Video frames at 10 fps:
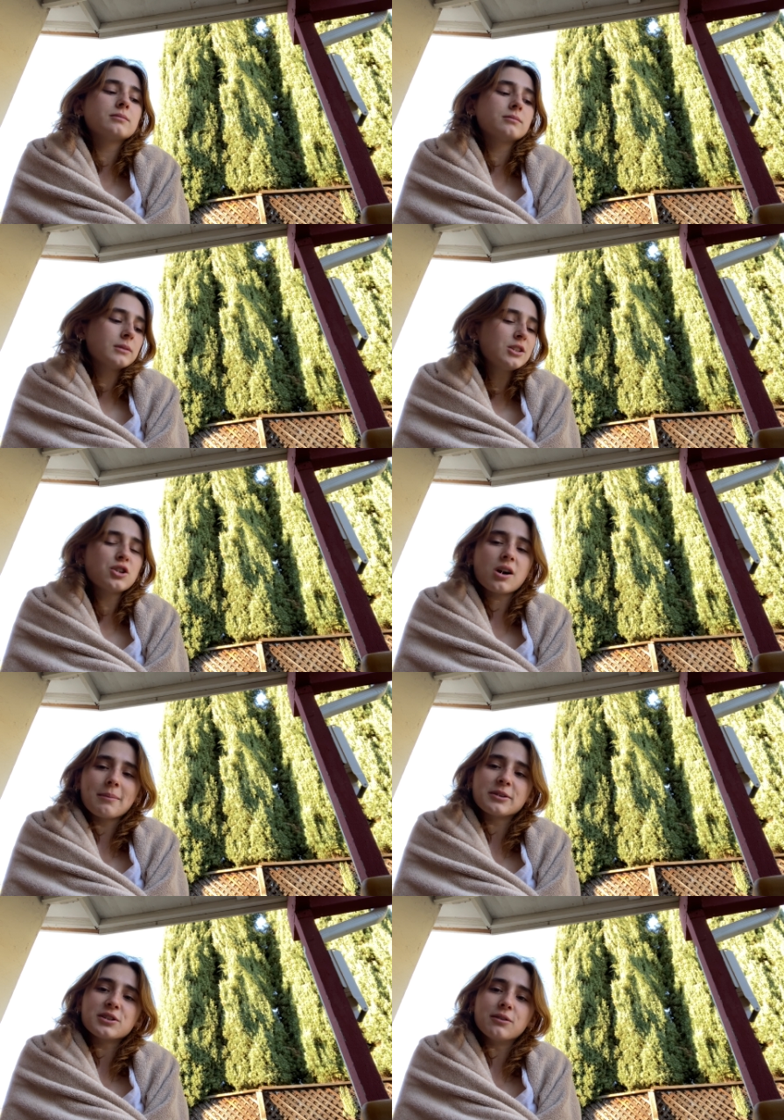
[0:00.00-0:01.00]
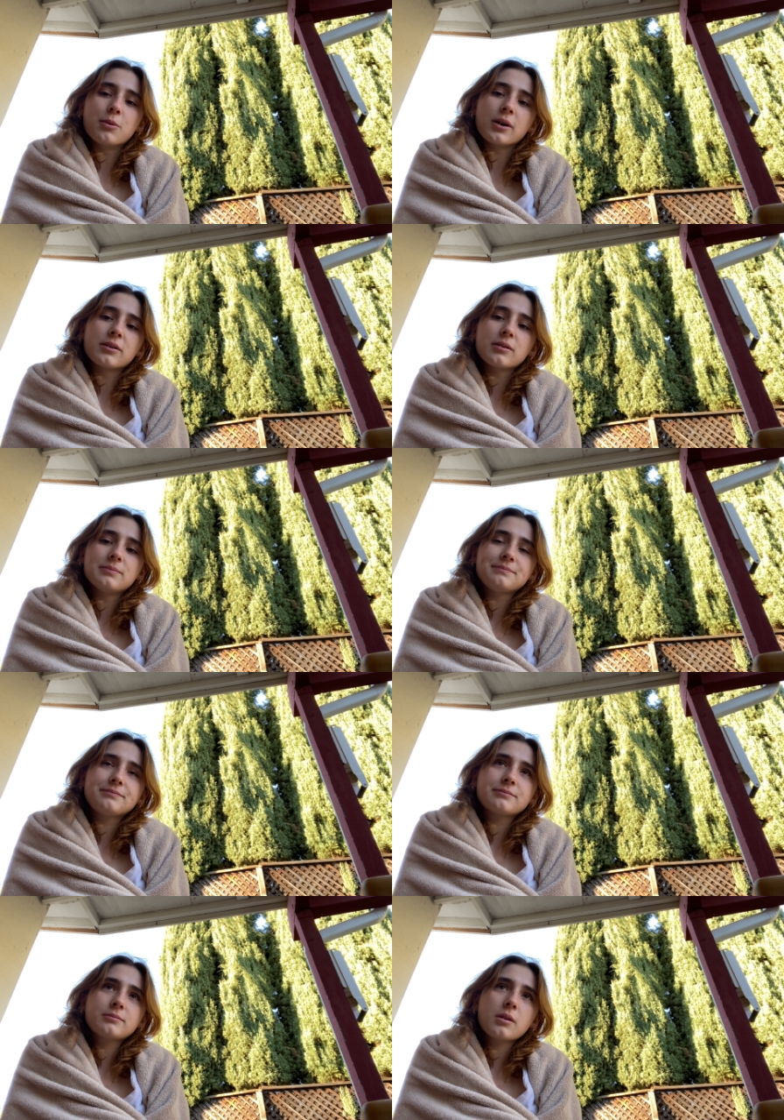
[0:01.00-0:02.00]
let's talk about self-worth.
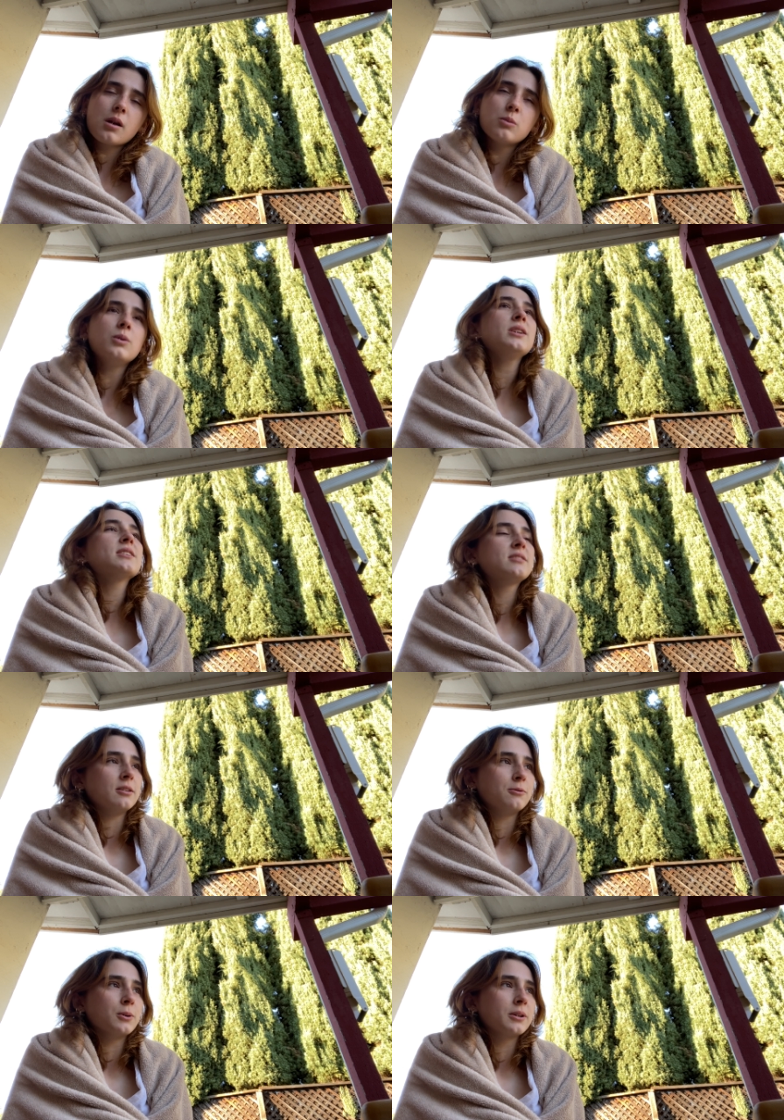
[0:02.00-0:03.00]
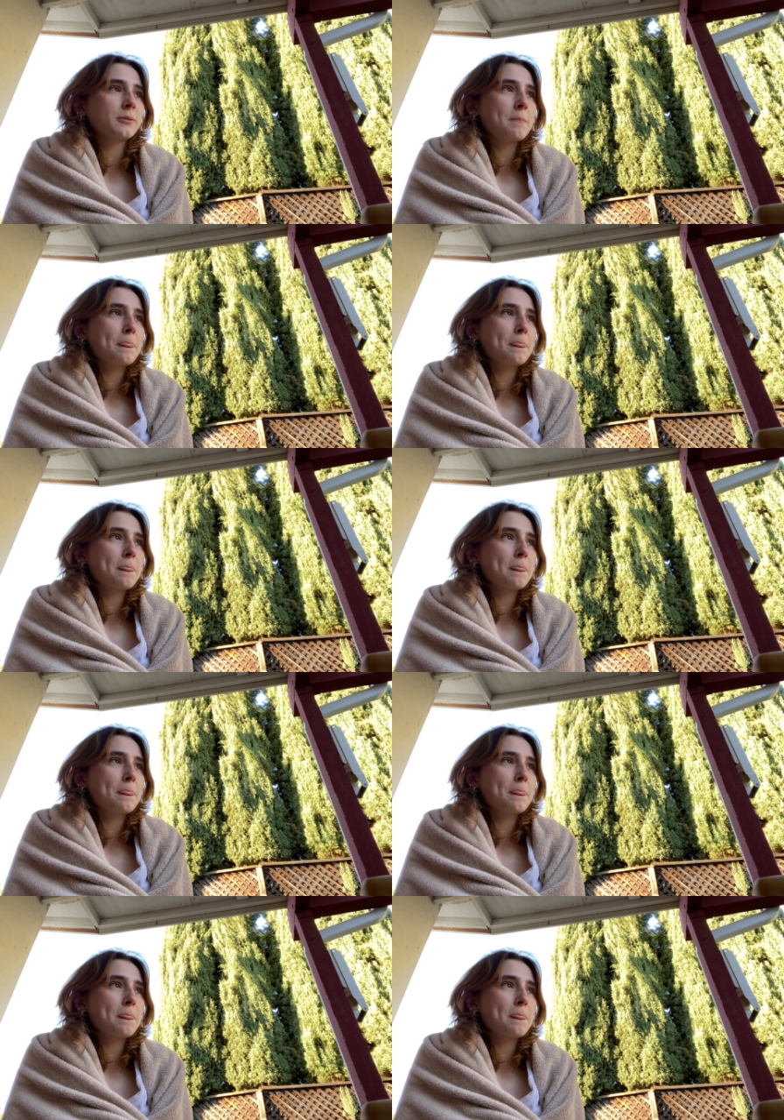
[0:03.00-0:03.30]
What is self-worth?